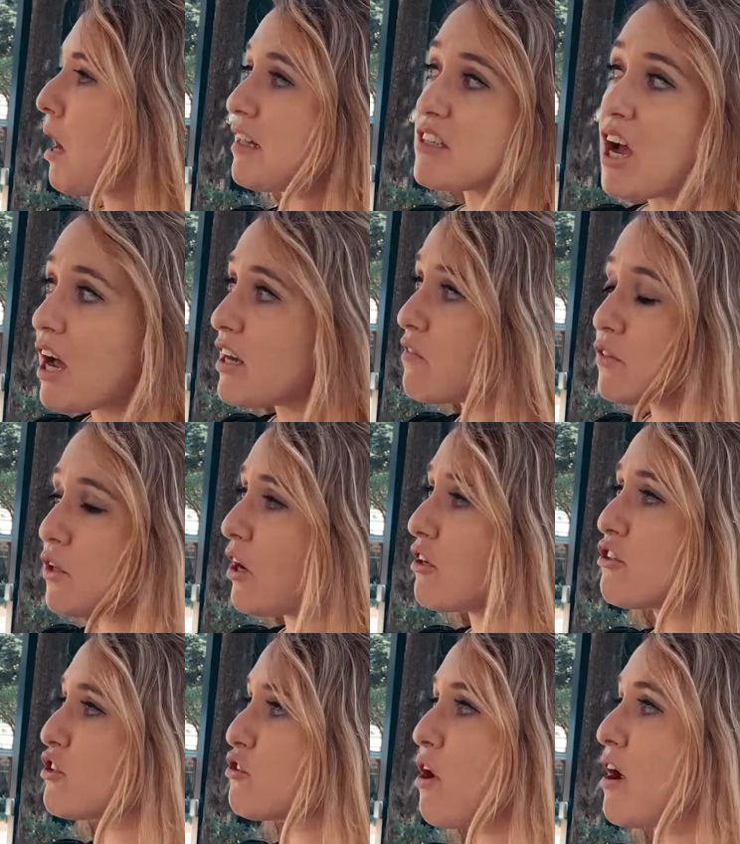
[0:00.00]
has kind of
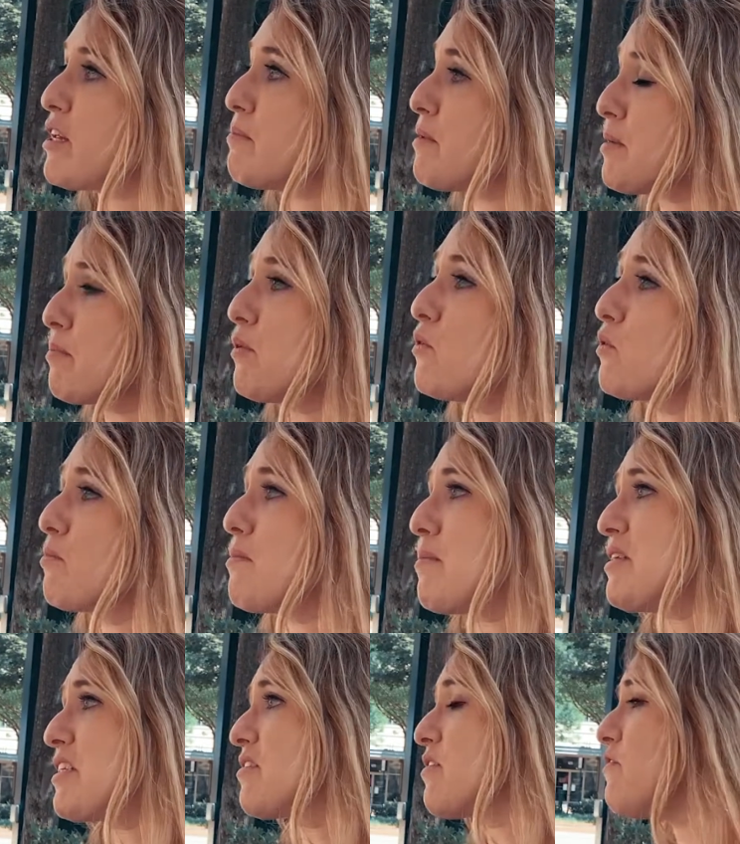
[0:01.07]
largely drawn in people who are
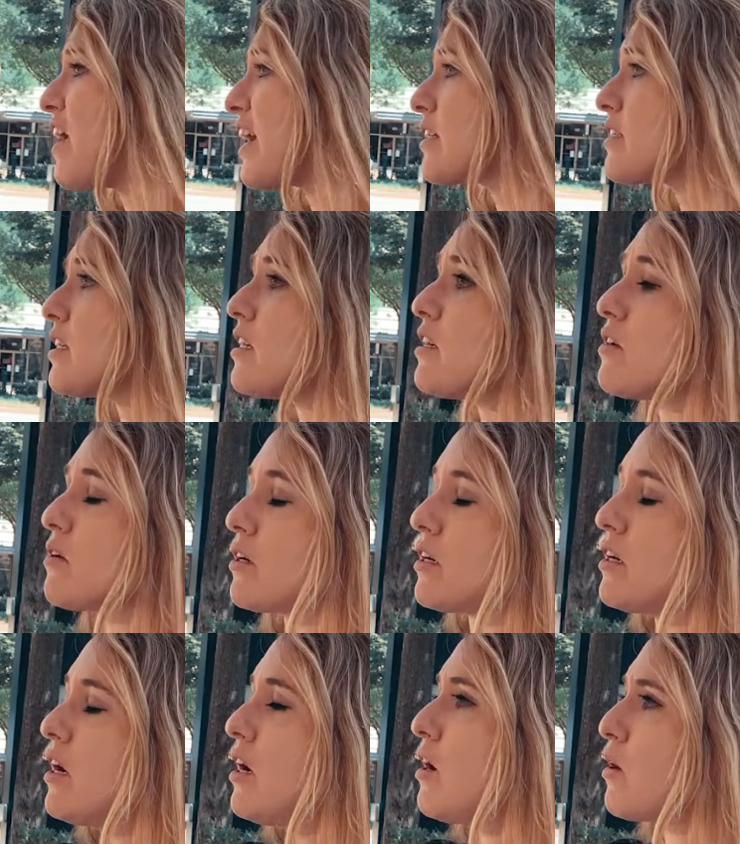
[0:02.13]
maybe disaffected
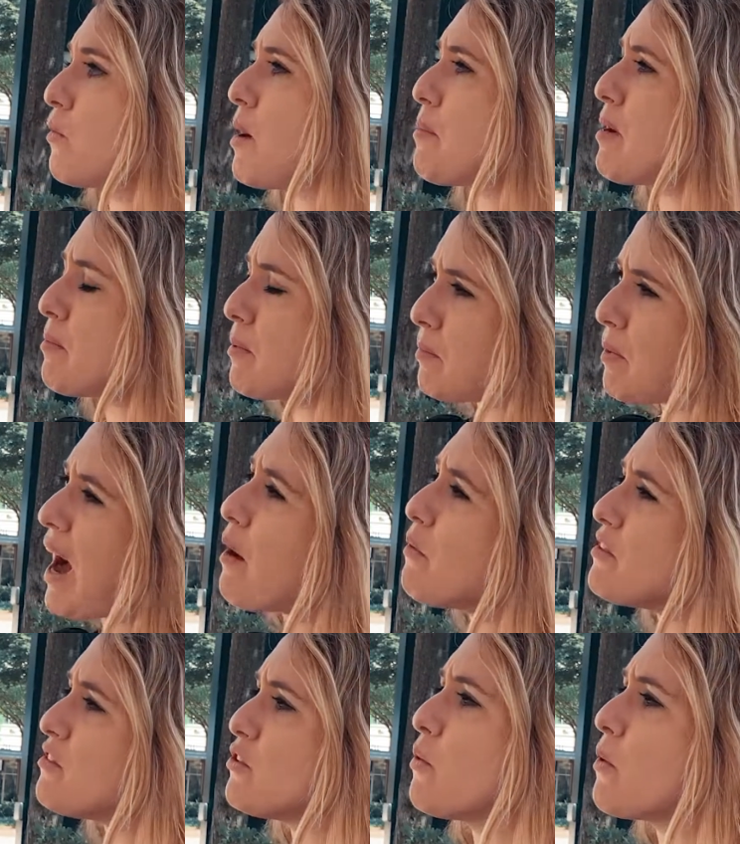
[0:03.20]
or what. But
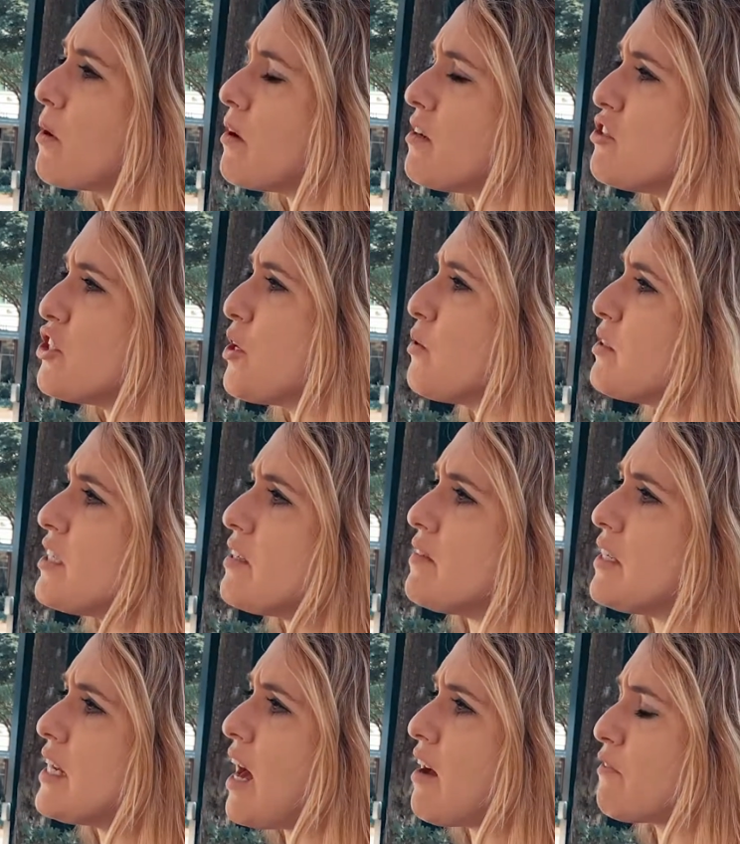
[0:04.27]
how is your
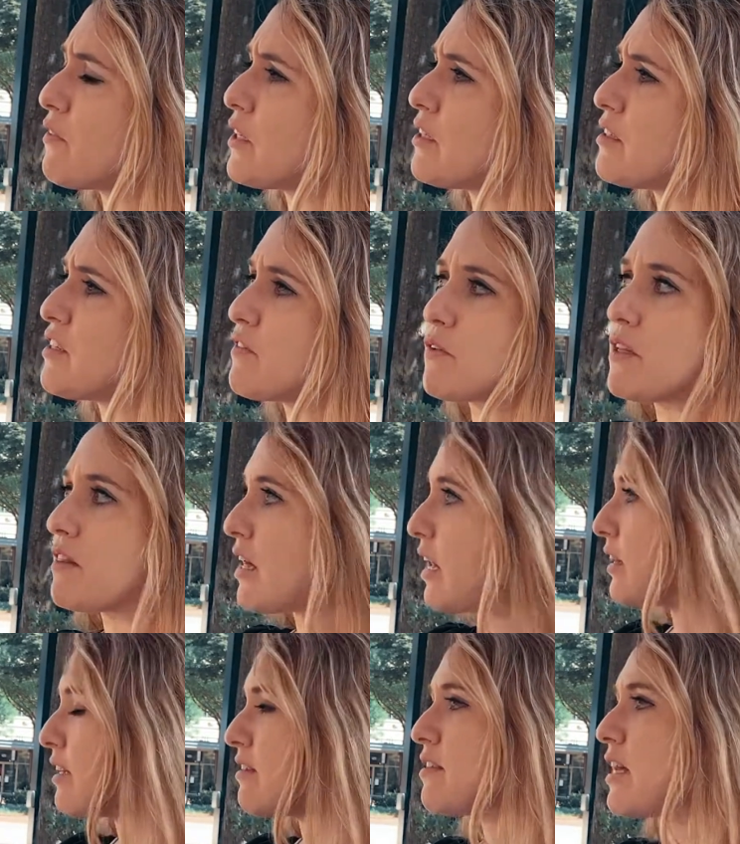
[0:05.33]
GOTV effort different
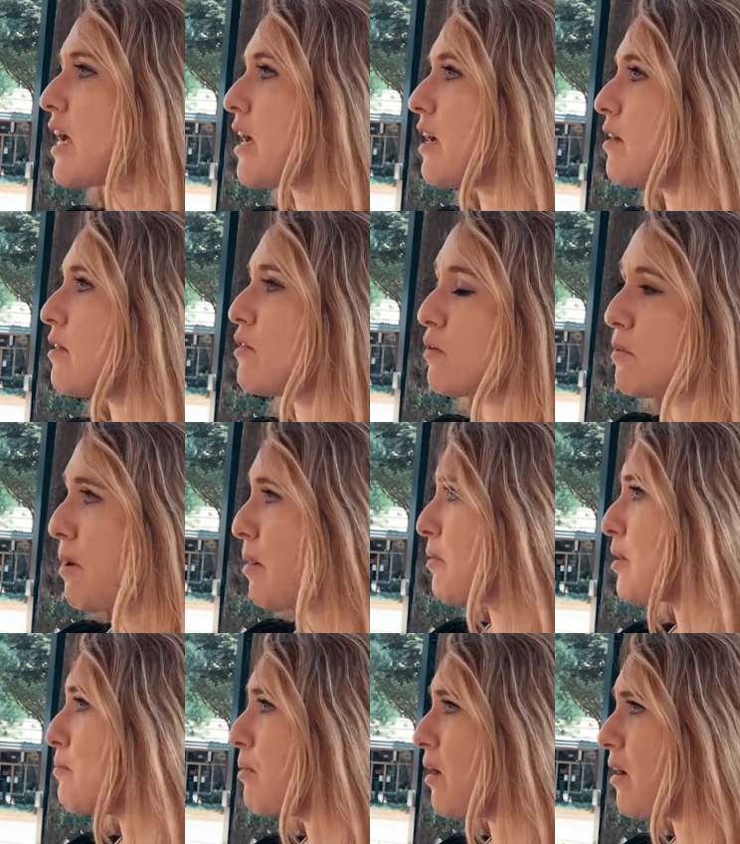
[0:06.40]
than, let's say, the Republican